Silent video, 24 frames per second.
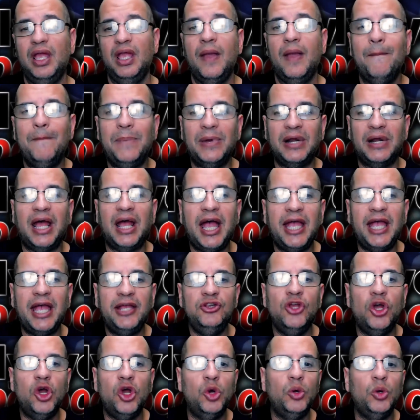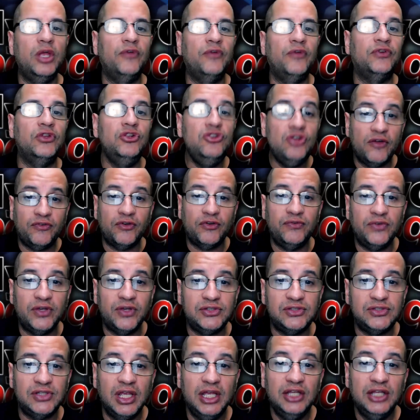But I know if enough of us
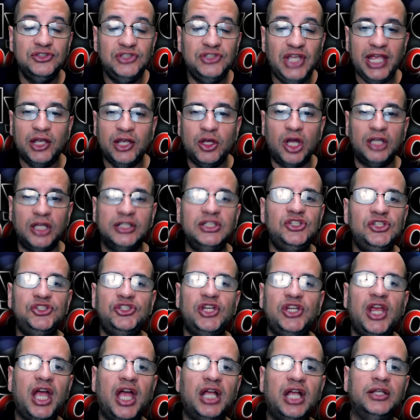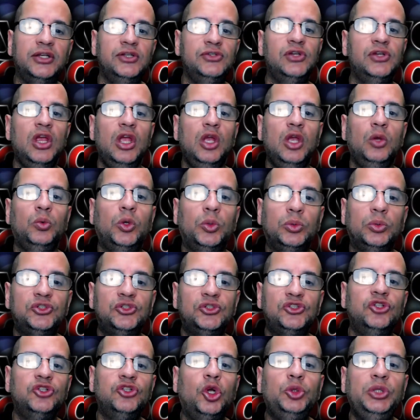take on this challenge, we will
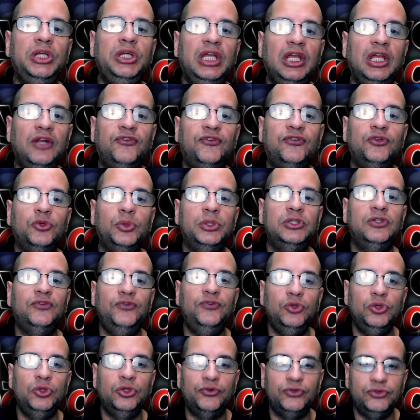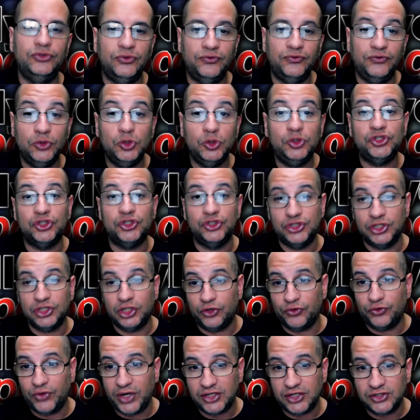slowly influence future
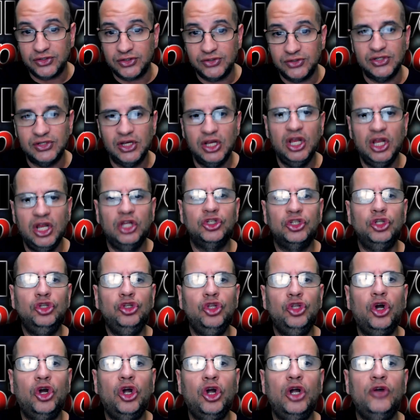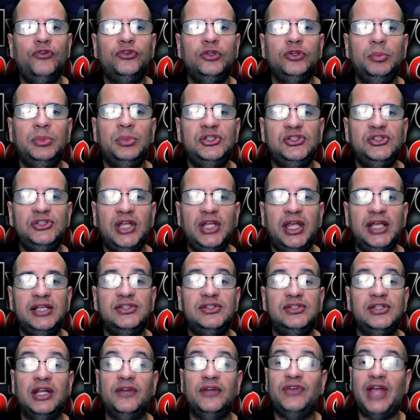generations to learn from the mistakes that
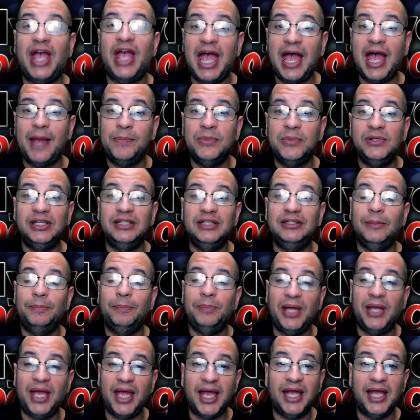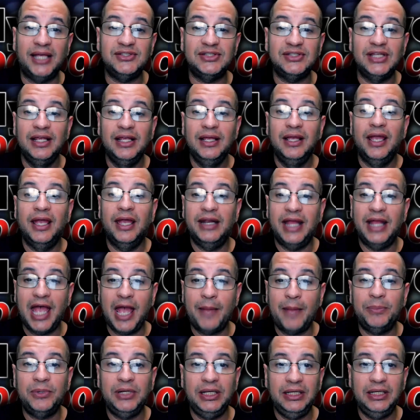have happened in the past and
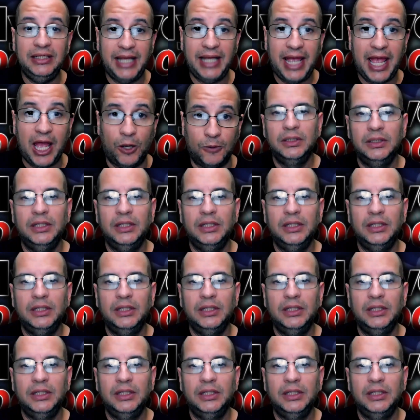happening now.